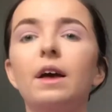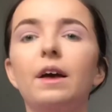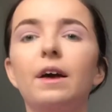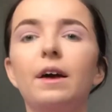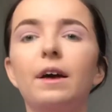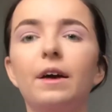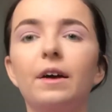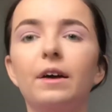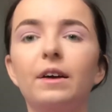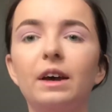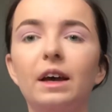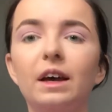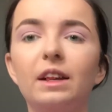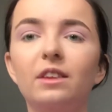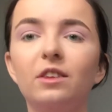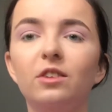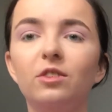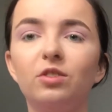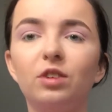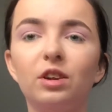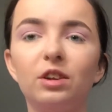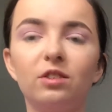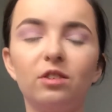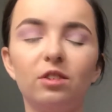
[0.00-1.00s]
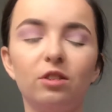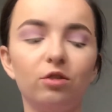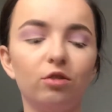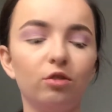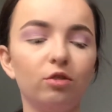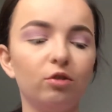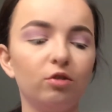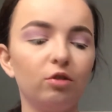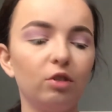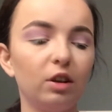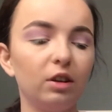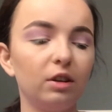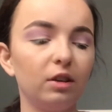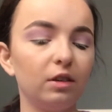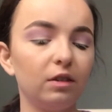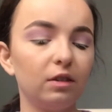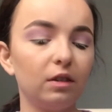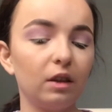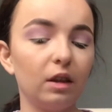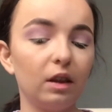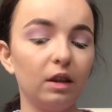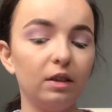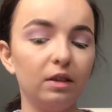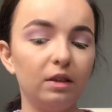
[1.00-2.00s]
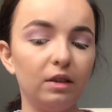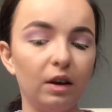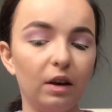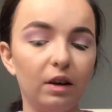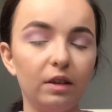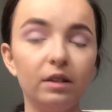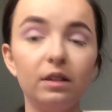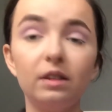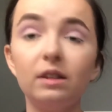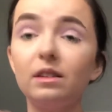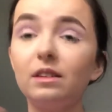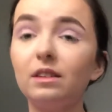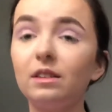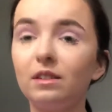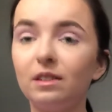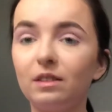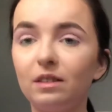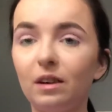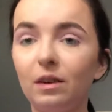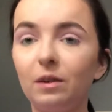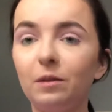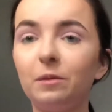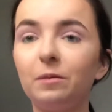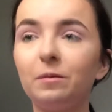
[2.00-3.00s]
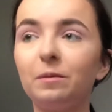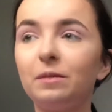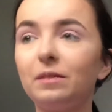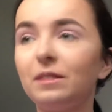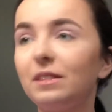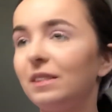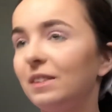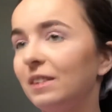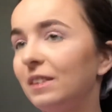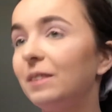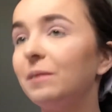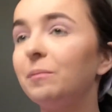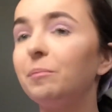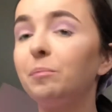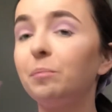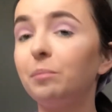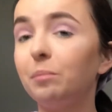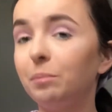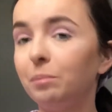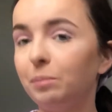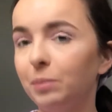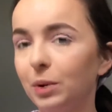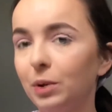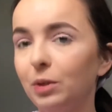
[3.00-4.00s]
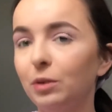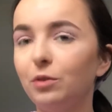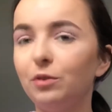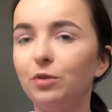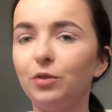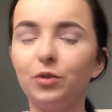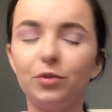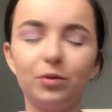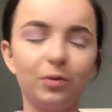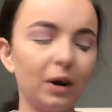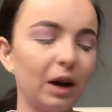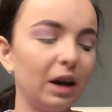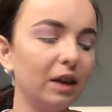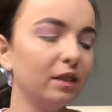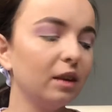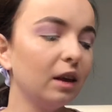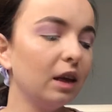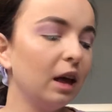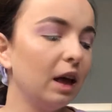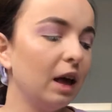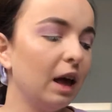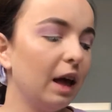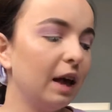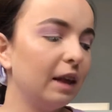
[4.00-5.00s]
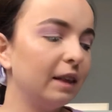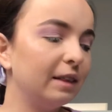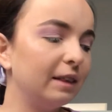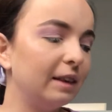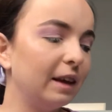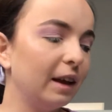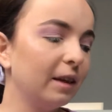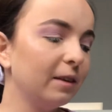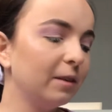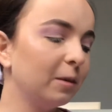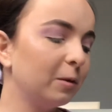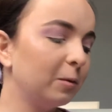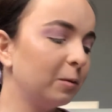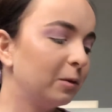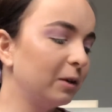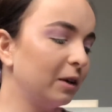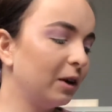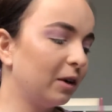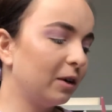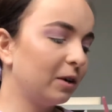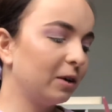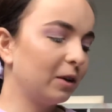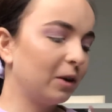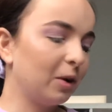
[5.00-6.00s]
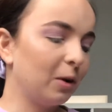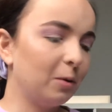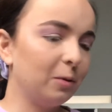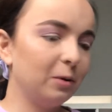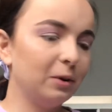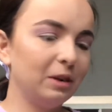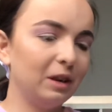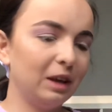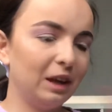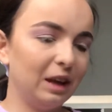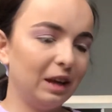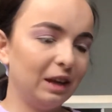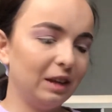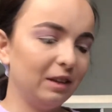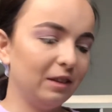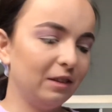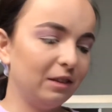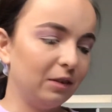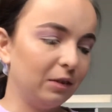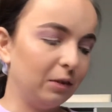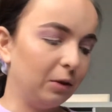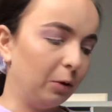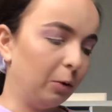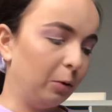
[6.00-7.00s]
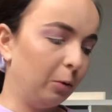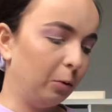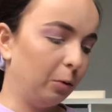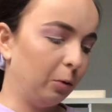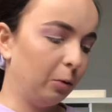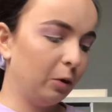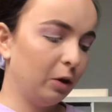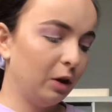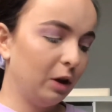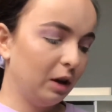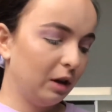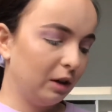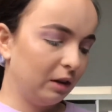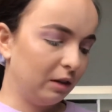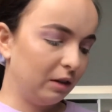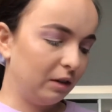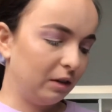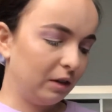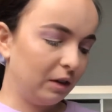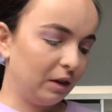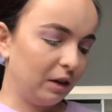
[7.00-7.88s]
Okay, the transition shade is done, so beautiful, right? Then we are going into the